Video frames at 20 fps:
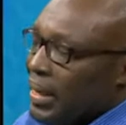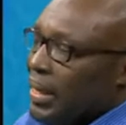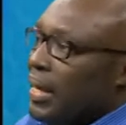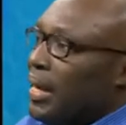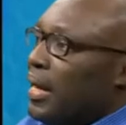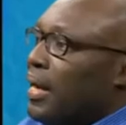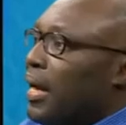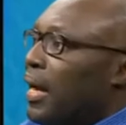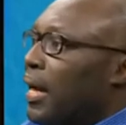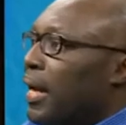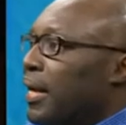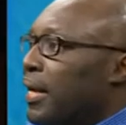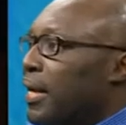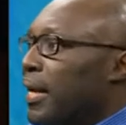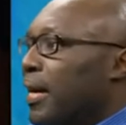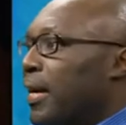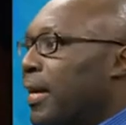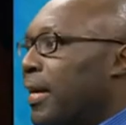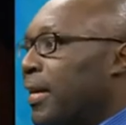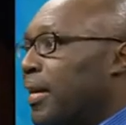And
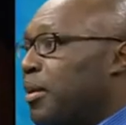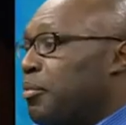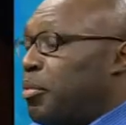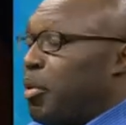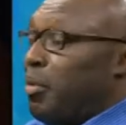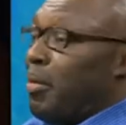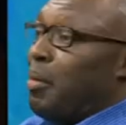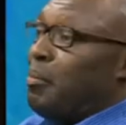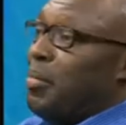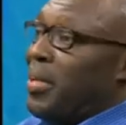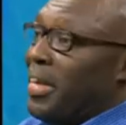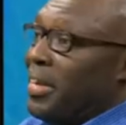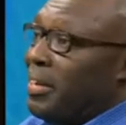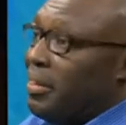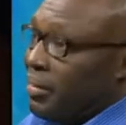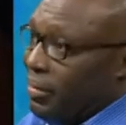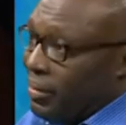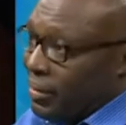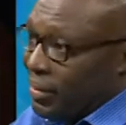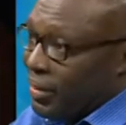probably
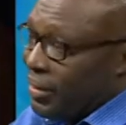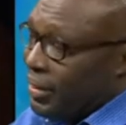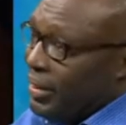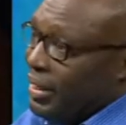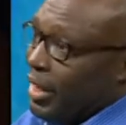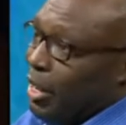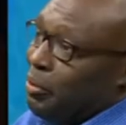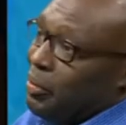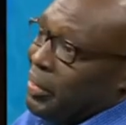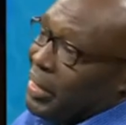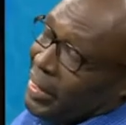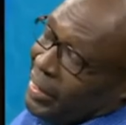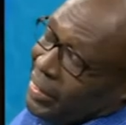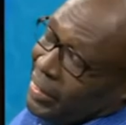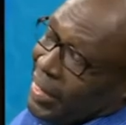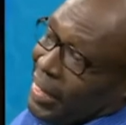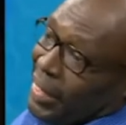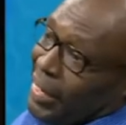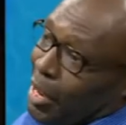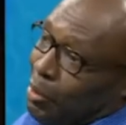
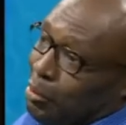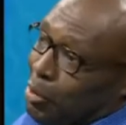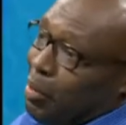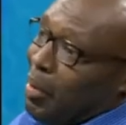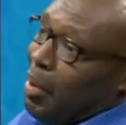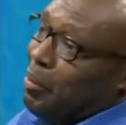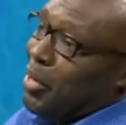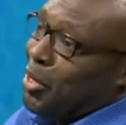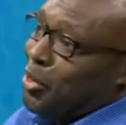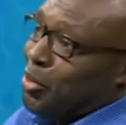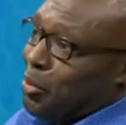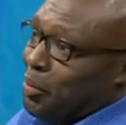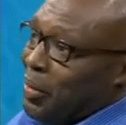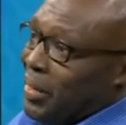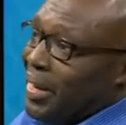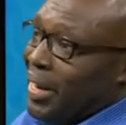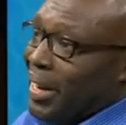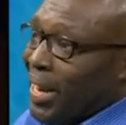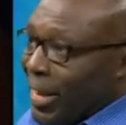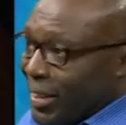something that probably to be
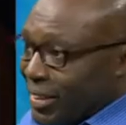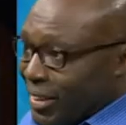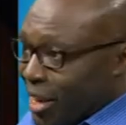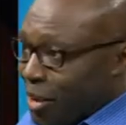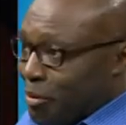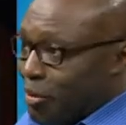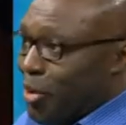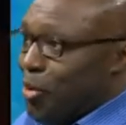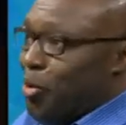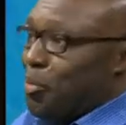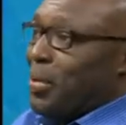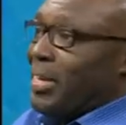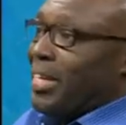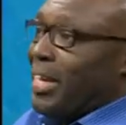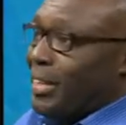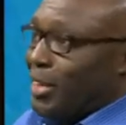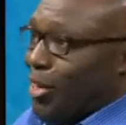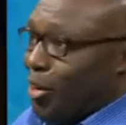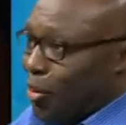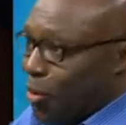the last time they will meet
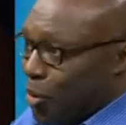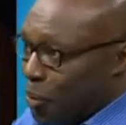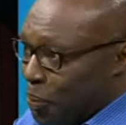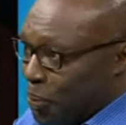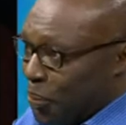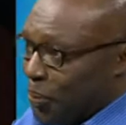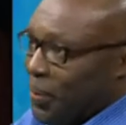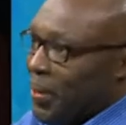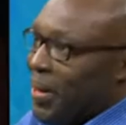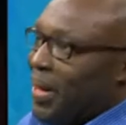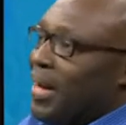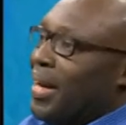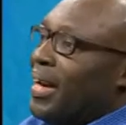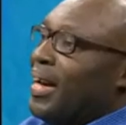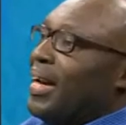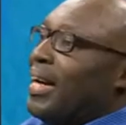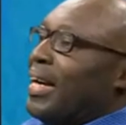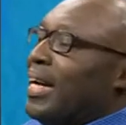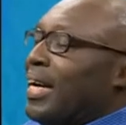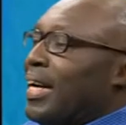as a group,
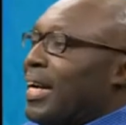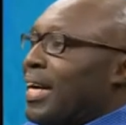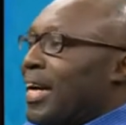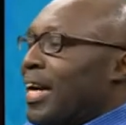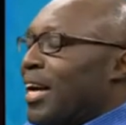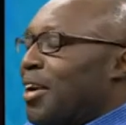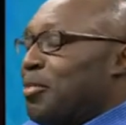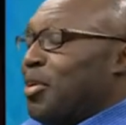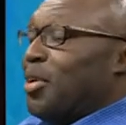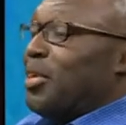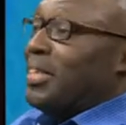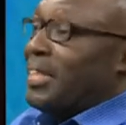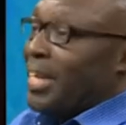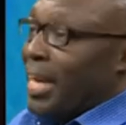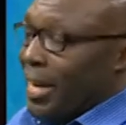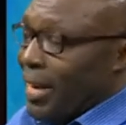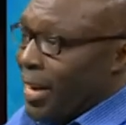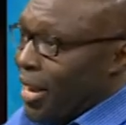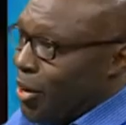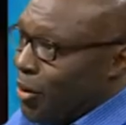because they
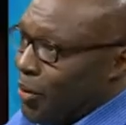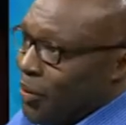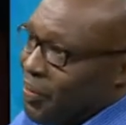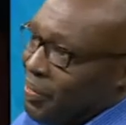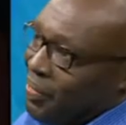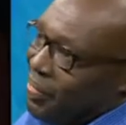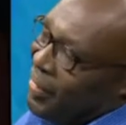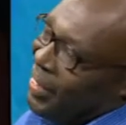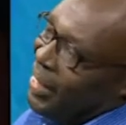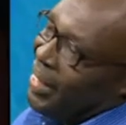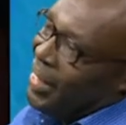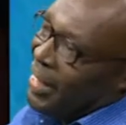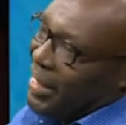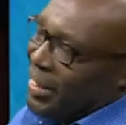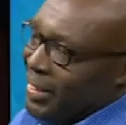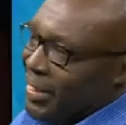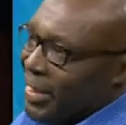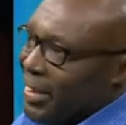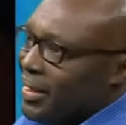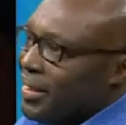are now
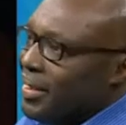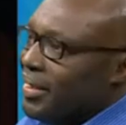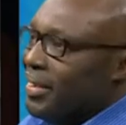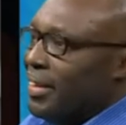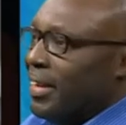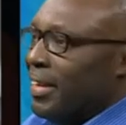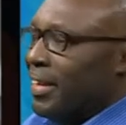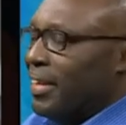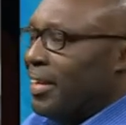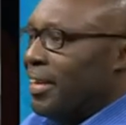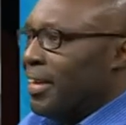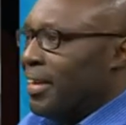aged. And